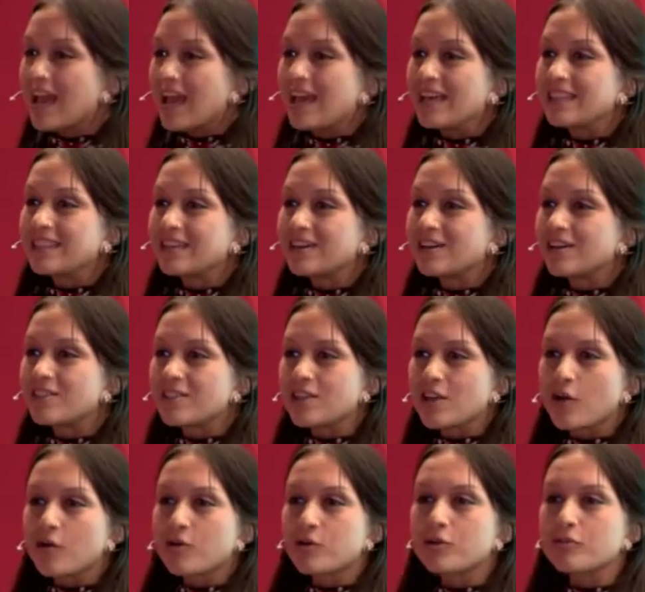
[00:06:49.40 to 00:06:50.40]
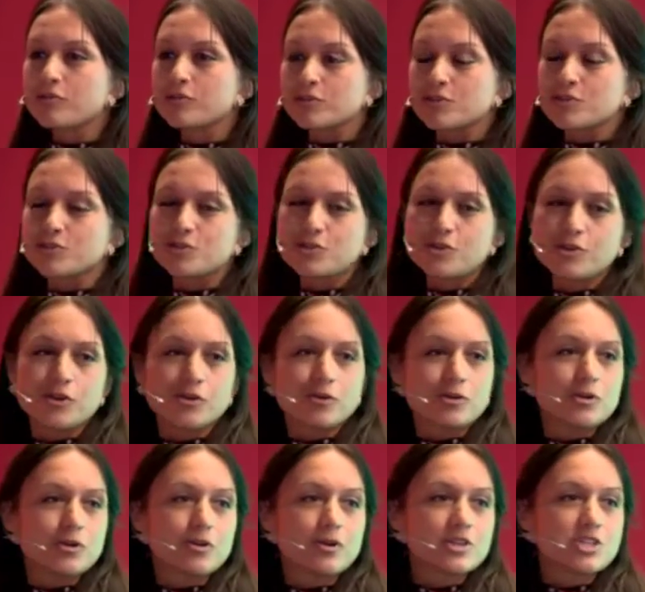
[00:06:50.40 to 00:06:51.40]
And the owner of the studio,
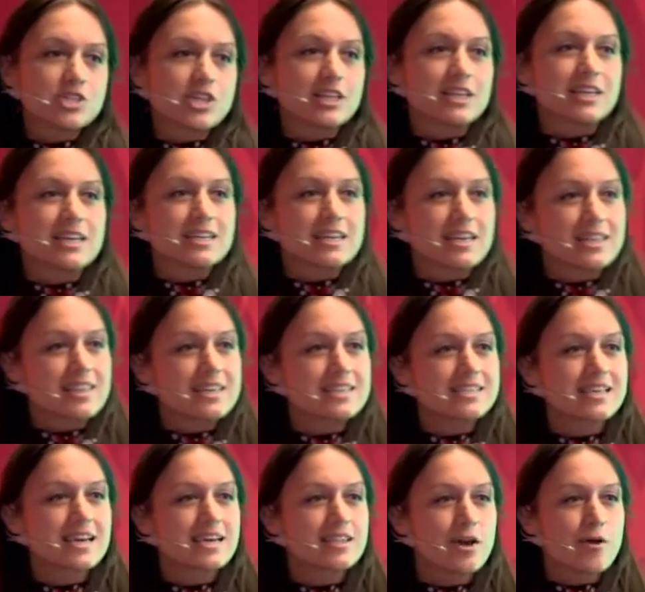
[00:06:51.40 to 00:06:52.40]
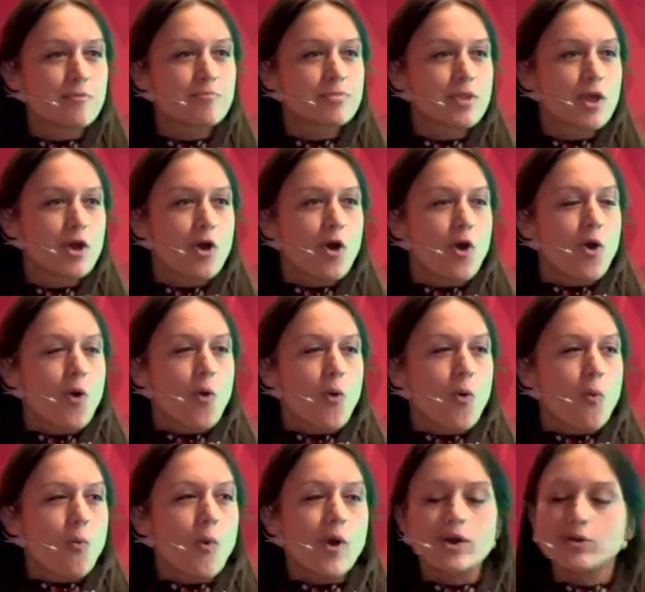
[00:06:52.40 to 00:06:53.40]
Yoga Shala, they said,
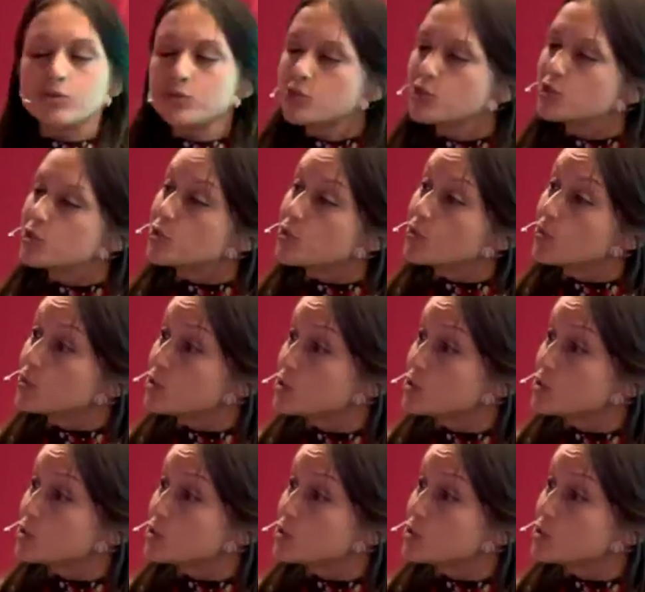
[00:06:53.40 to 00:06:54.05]
why don't you do